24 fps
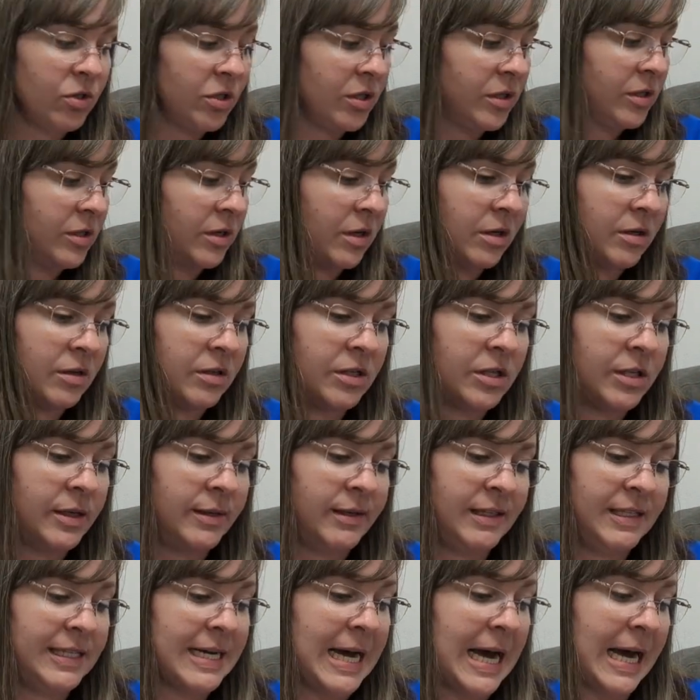She's gonna
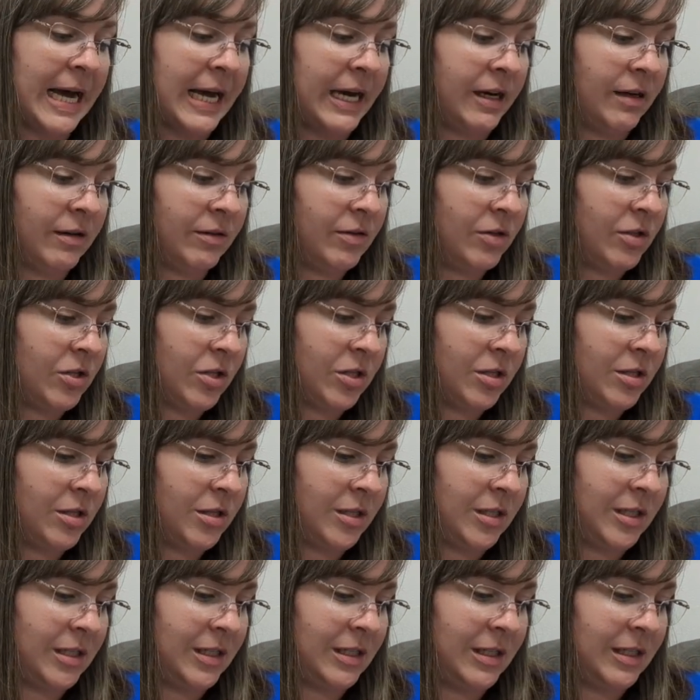die.
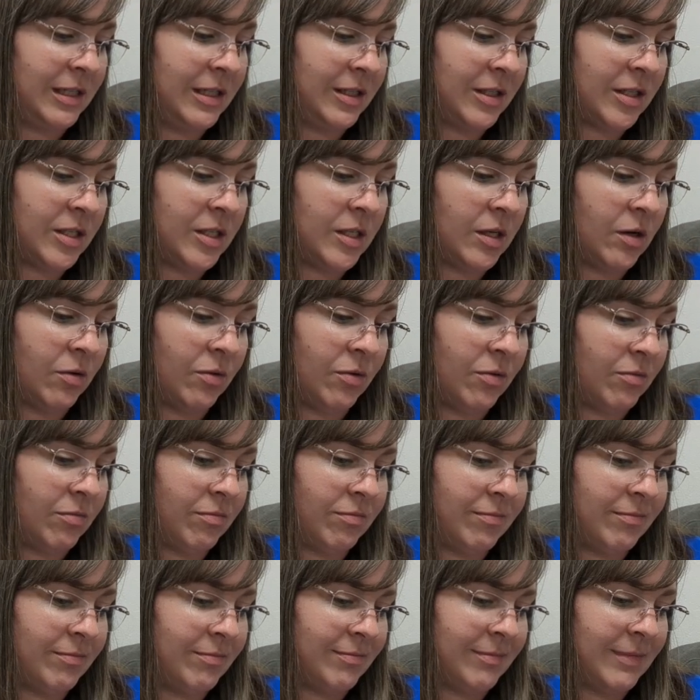She is so,
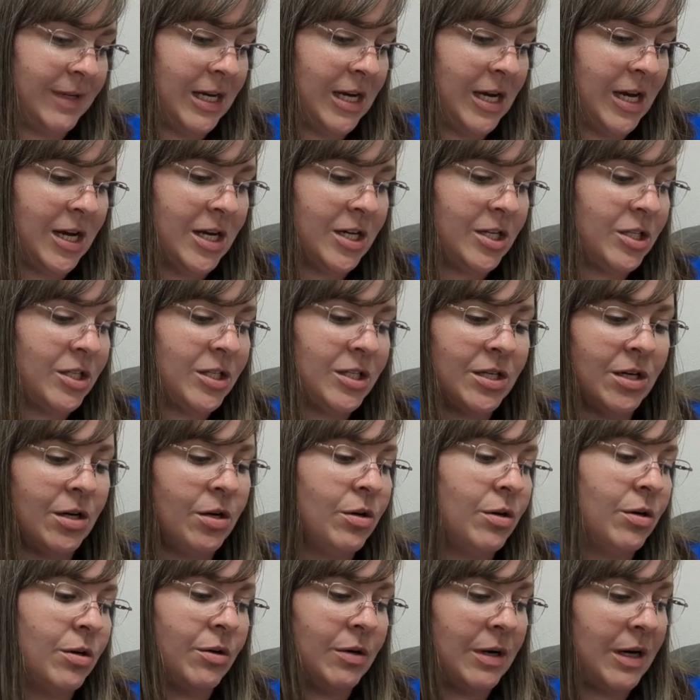
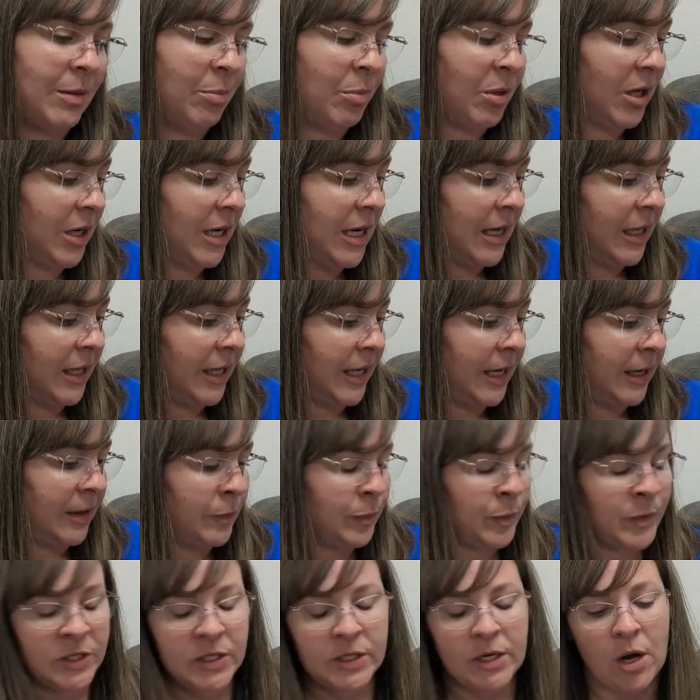so up her alley.
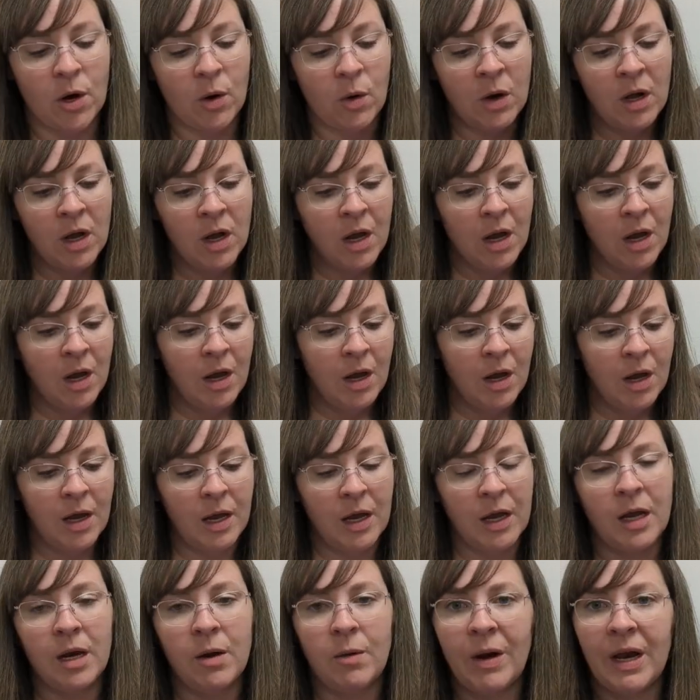So
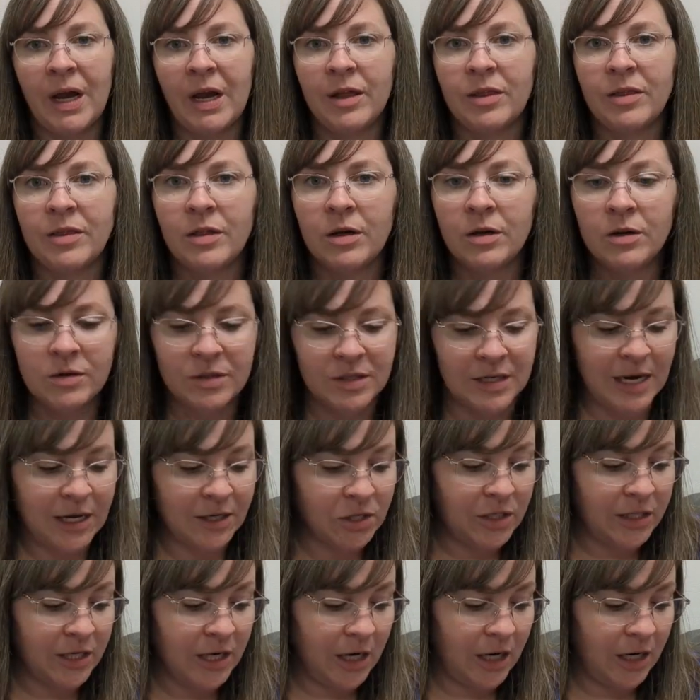anyway, those
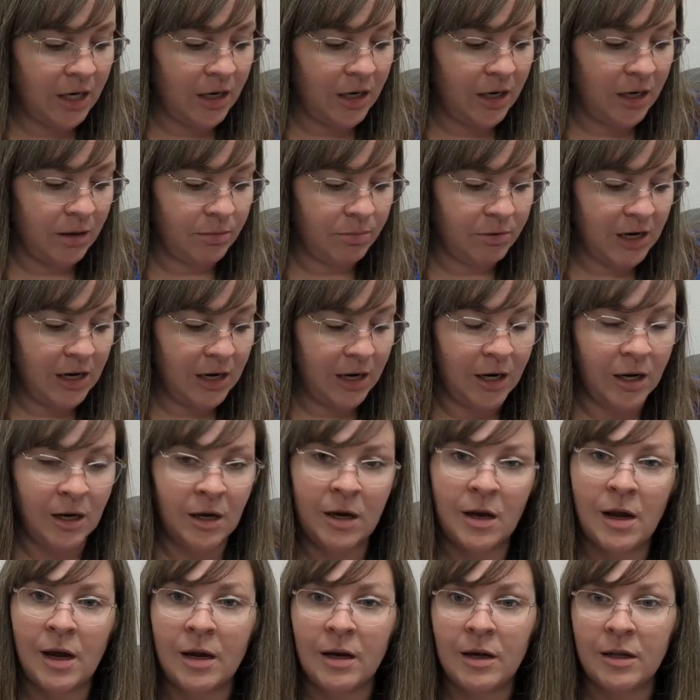actually ended up getting
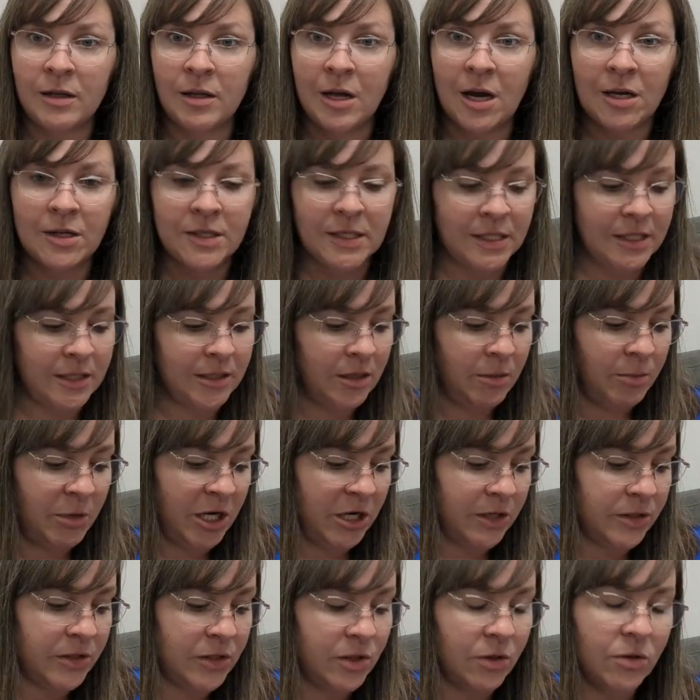kind of lost in the
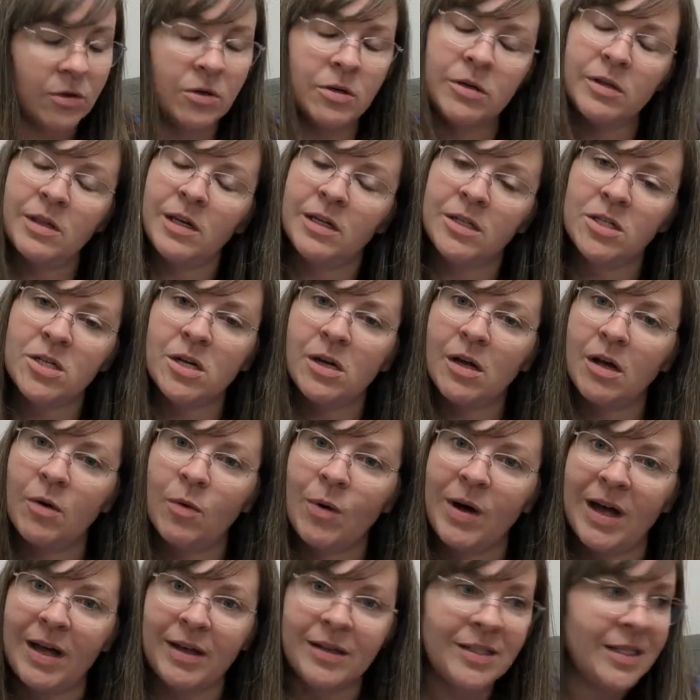mail. So they took a
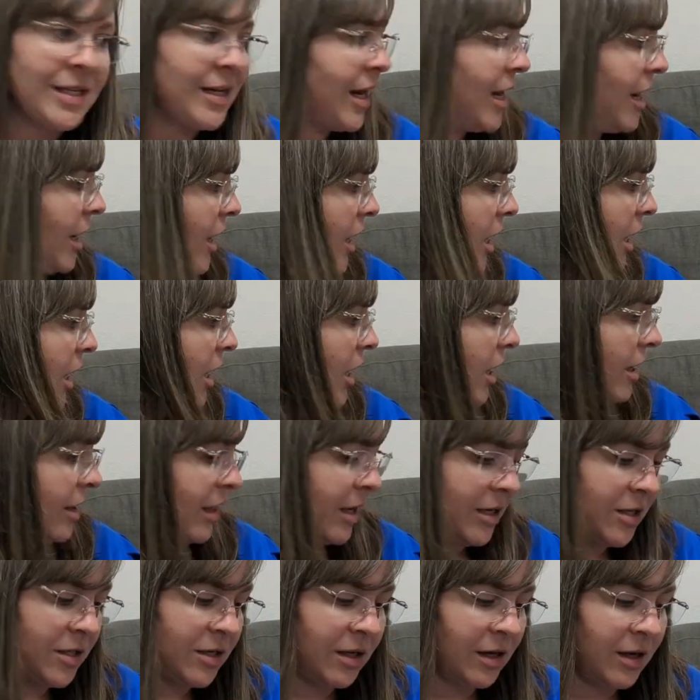while to get here.
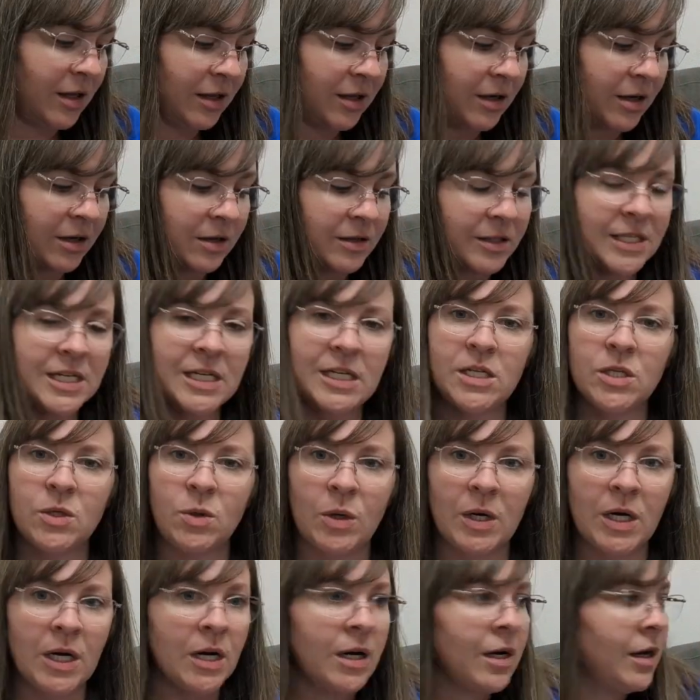They took a little
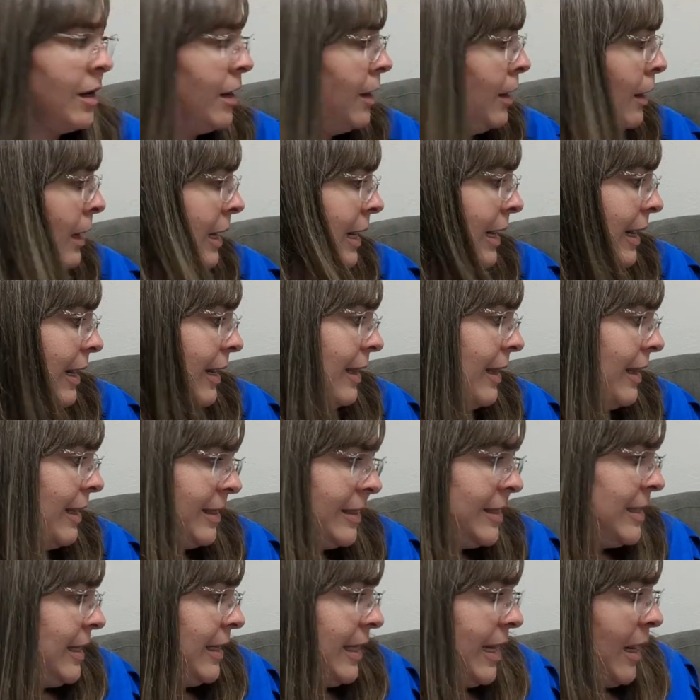detour, I
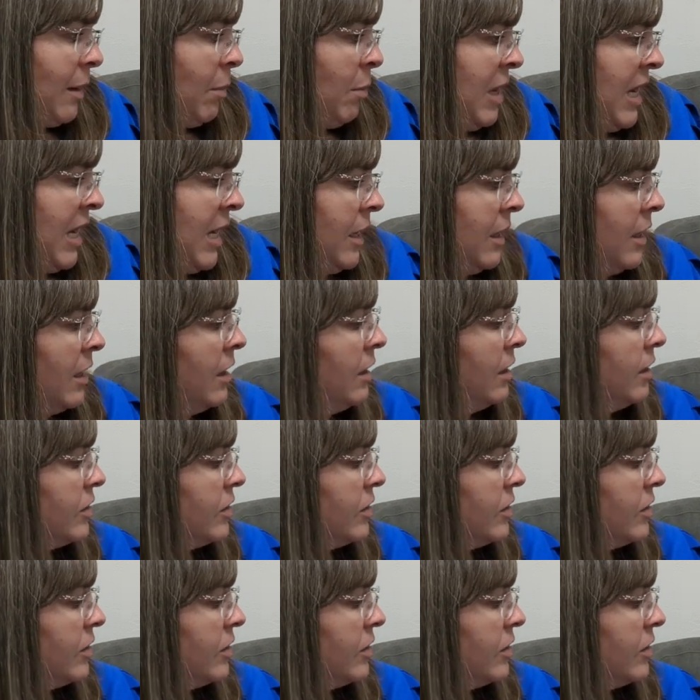think, to like Maine.